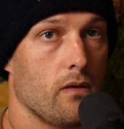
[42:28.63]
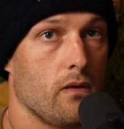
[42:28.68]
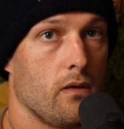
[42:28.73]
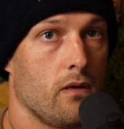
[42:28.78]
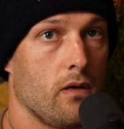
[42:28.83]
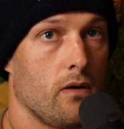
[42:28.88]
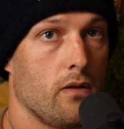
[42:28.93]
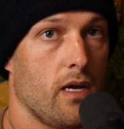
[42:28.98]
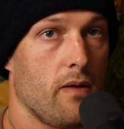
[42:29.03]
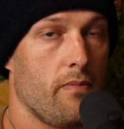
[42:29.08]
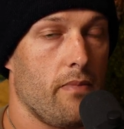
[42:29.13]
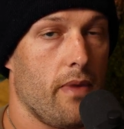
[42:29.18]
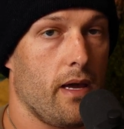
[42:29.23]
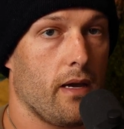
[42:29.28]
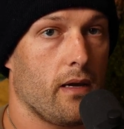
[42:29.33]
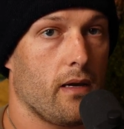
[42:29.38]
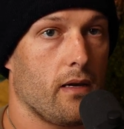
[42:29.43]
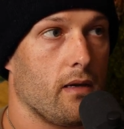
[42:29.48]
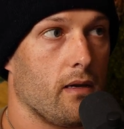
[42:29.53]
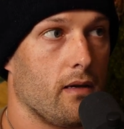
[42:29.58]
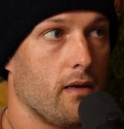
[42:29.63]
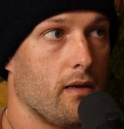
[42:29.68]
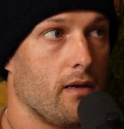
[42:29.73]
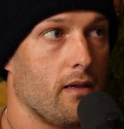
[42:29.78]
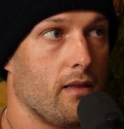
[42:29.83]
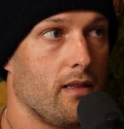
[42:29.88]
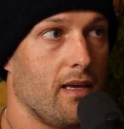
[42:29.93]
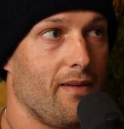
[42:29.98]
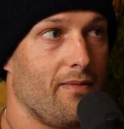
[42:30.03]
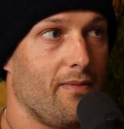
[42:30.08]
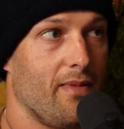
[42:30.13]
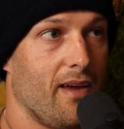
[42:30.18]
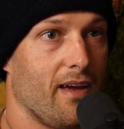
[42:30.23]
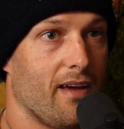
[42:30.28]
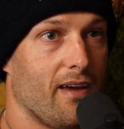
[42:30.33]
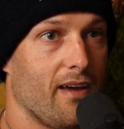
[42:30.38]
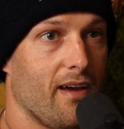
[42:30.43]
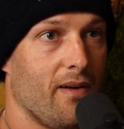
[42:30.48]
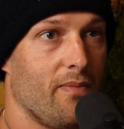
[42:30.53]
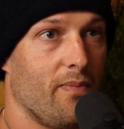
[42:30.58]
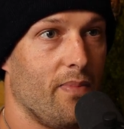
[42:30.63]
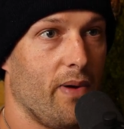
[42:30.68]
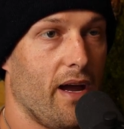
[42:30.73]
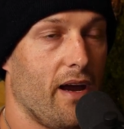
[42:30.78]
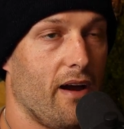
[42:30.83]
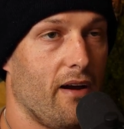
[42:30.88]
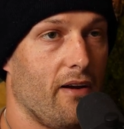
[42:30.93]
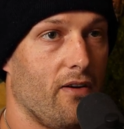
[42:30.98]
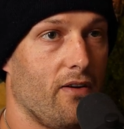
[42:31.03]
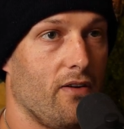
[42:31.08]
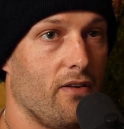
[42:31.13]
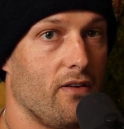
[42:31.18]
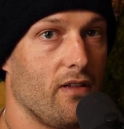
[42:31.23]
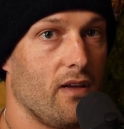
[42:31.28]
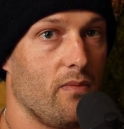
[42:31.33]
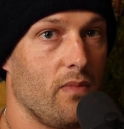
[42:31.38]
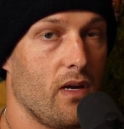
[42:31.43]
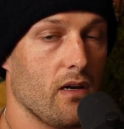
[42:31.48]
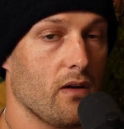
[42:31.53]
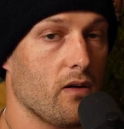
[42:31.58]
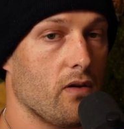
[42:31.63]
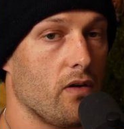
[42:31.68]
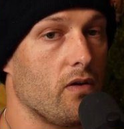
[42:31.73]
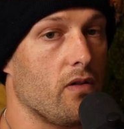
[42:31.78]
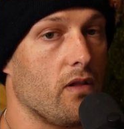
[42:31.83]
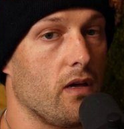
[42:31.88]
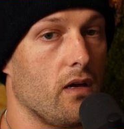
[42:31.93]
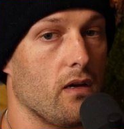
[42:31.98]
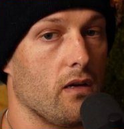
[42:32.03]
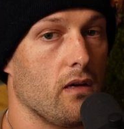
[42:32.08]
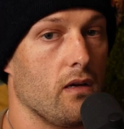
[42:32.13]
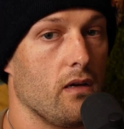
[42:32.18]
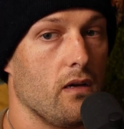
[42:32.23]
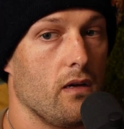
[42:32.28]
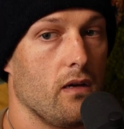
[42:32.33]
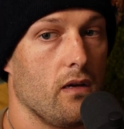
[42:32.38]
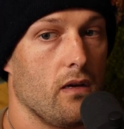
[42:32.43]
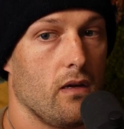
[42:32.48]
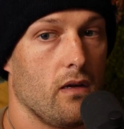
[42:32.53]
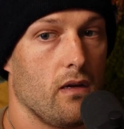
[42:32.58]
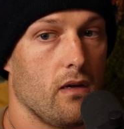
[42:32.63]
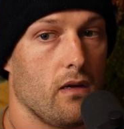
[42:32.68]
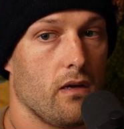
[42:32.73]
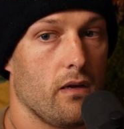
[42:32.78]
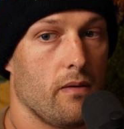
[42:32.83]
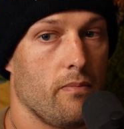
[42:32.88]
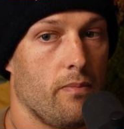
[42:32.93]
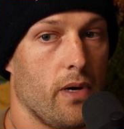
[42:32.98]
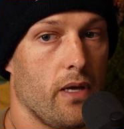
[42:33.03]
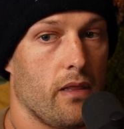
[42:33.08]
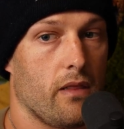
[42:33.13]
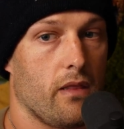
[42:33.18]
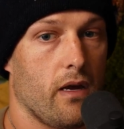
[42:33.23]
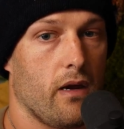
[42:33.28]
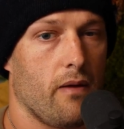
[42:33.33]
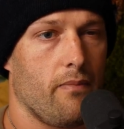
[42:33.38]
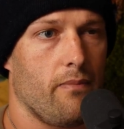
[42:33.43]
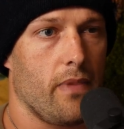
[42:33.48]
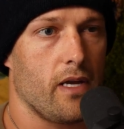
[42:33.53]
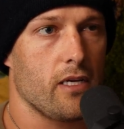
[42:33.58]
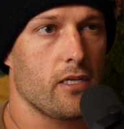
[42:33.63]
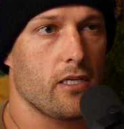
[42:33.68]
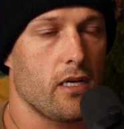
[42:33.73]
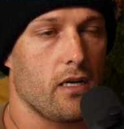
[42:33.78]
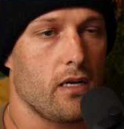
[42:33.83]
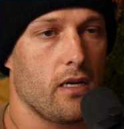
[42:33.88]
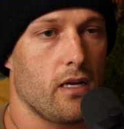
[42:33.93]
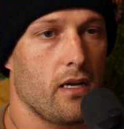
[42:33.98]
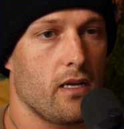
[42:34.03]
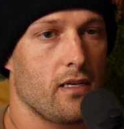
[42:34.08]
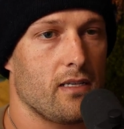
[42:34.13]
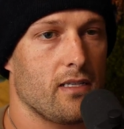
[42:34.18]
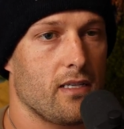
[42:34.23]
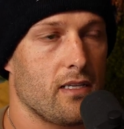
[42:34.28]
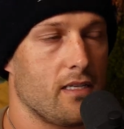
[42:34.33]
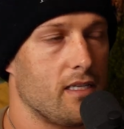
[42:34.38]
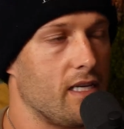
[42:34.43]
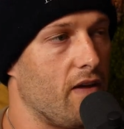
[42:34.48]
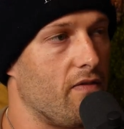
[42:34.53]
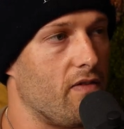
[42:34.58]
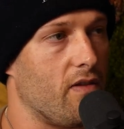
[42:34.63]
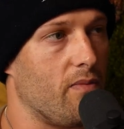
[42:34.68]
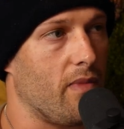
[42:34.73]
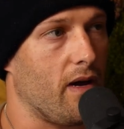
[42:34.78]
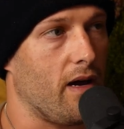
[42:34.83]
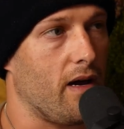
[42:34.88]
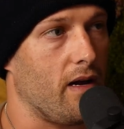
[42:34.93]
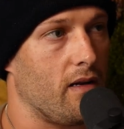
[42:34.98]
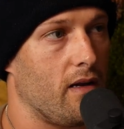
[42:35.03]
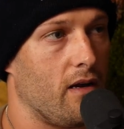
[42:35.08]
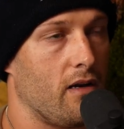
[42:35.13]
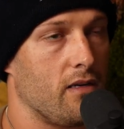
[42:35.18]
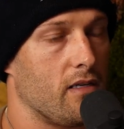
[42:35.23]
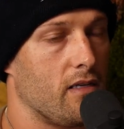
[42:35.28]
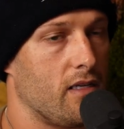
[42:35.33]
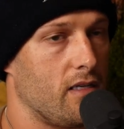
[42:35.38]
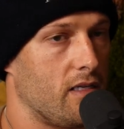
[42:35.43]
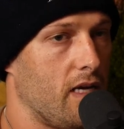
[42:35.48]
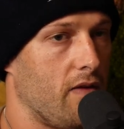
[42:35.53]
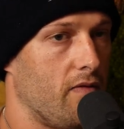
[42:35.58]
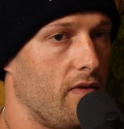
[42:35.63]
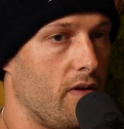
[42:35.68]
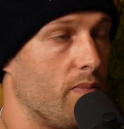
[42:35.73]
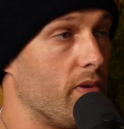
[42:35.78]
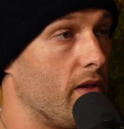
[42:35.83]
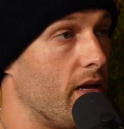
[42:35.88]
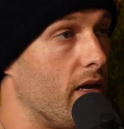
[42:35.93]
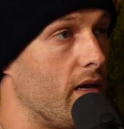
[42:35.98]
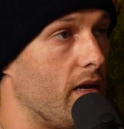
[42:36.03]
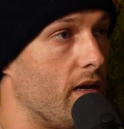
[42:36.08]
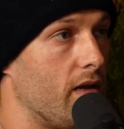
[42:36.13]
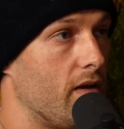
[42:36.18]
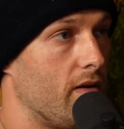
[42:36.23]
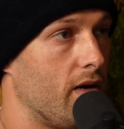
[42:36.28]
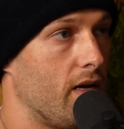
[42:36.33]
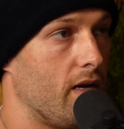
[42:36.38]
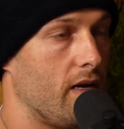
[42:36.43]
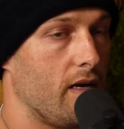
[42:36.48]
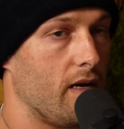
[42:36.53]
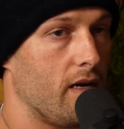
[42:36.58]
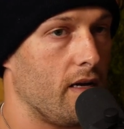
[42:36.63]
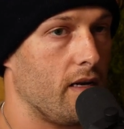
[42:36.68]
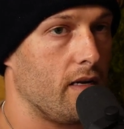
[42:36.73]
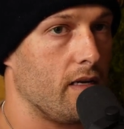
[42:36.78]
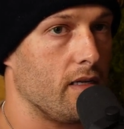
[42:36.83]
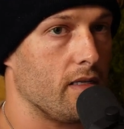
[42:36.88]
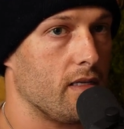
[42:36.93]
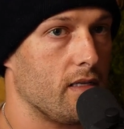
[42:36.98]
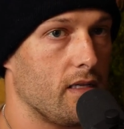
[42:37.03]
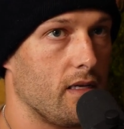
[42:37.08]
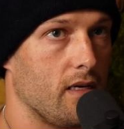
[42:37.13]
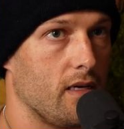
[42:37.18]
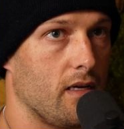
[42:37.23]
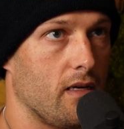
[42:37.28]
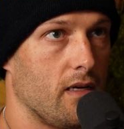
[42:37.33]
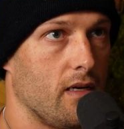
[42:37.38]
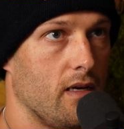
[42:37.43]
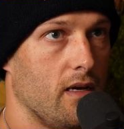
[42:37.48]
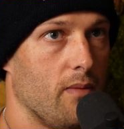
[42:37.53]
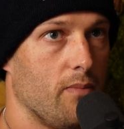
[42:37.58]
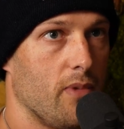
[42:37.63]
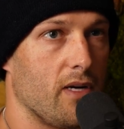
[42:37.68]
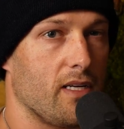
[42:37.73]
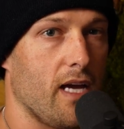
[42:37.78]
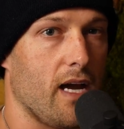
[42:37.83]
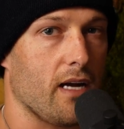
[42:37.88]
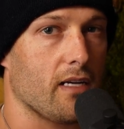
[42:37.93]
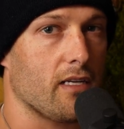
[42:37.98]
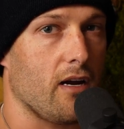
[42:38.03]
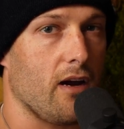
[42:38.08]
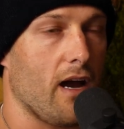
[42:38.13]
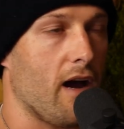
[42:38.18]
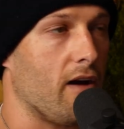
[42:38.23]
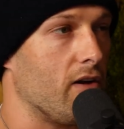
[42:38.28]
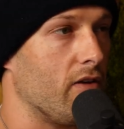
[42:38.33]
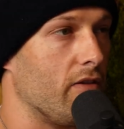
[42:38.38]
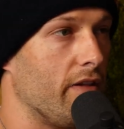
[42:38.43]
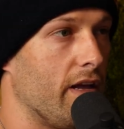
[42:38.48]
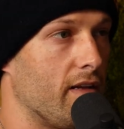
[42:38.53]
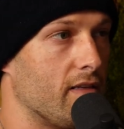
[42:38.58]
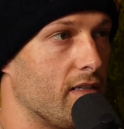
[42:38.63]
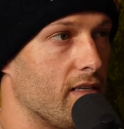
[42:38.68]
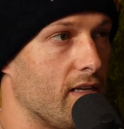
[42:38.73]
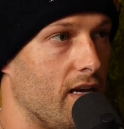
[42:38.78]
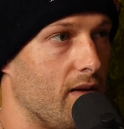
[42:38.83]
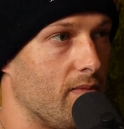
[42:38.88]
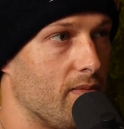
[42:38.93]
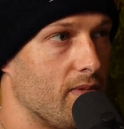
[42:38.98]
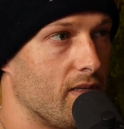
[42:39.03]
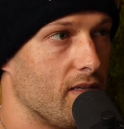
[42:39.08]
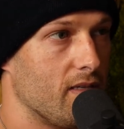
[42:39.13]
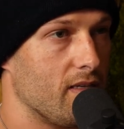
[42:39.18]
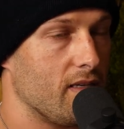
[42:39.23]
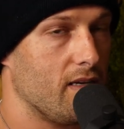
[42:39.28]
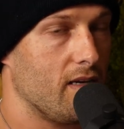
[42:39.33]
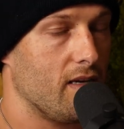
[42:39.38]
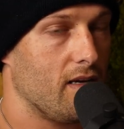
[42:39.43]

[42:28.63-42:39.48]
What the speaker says: they make apparel, they make clothing, but their mission is to save to save the planet, right? And it's to protect our outer landscapes.